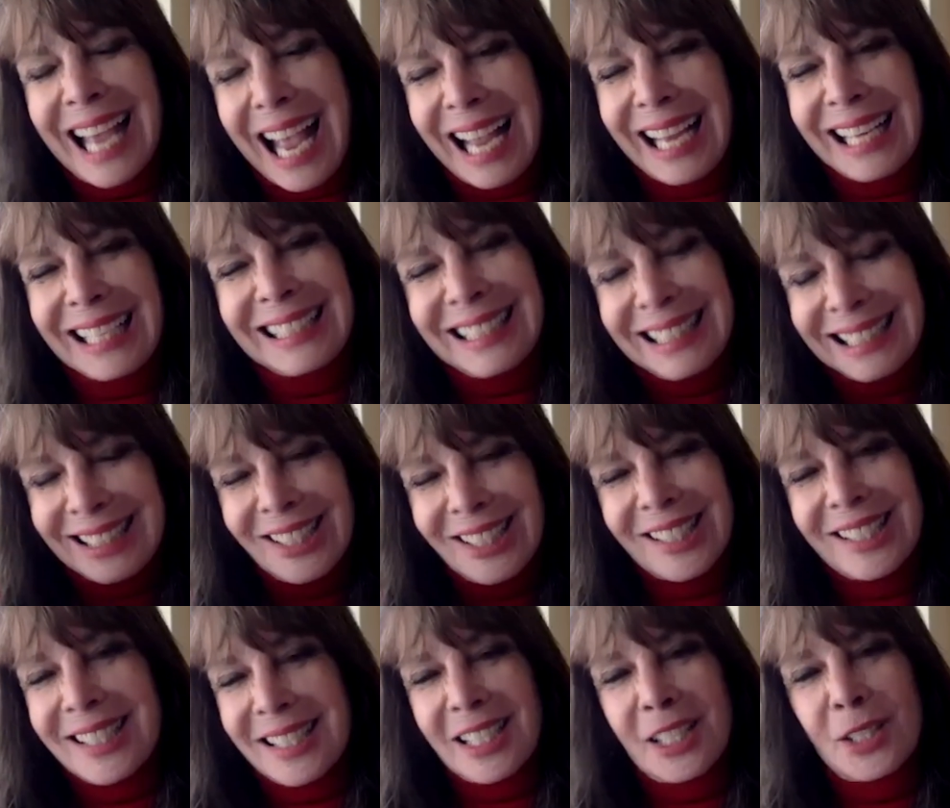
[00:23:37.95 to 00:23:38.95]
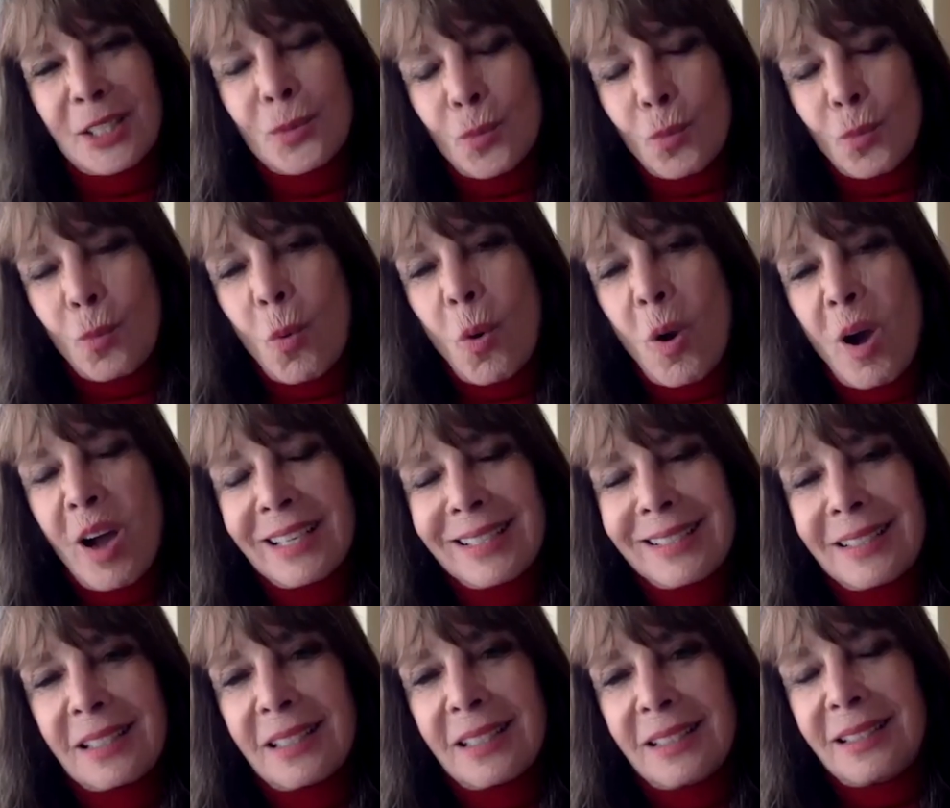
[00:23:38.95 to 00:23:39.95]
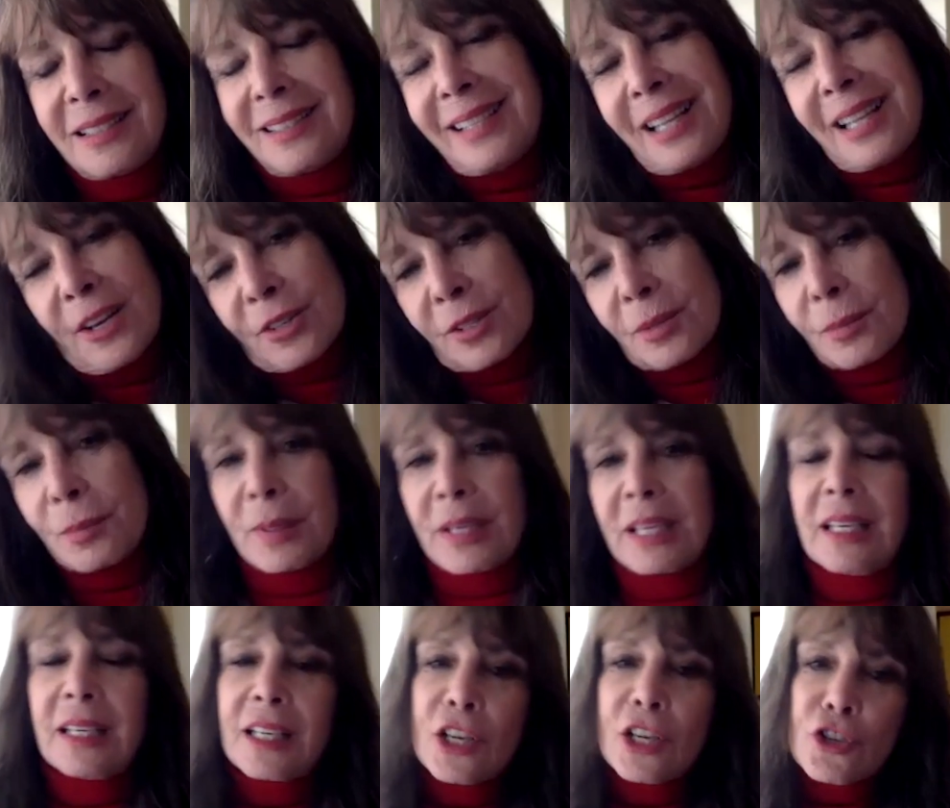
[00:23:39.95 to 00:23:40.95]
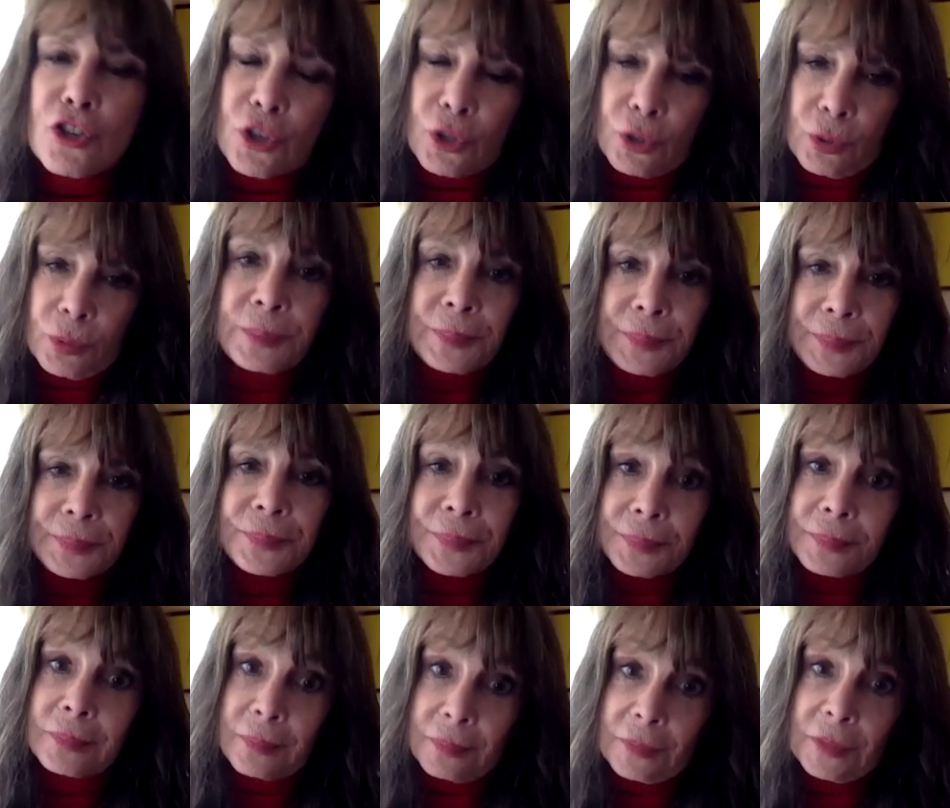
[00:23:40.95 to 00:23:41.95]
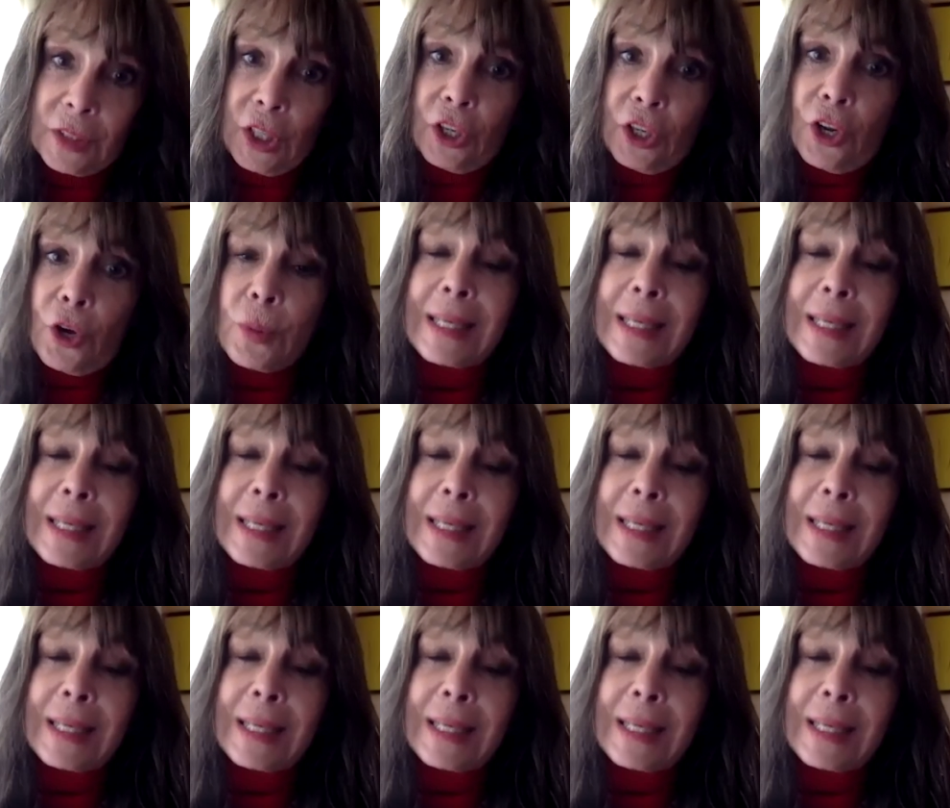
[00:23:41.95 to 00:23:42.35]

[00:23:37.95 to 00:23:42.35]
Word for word: I just didn't want there to be an issue, you know,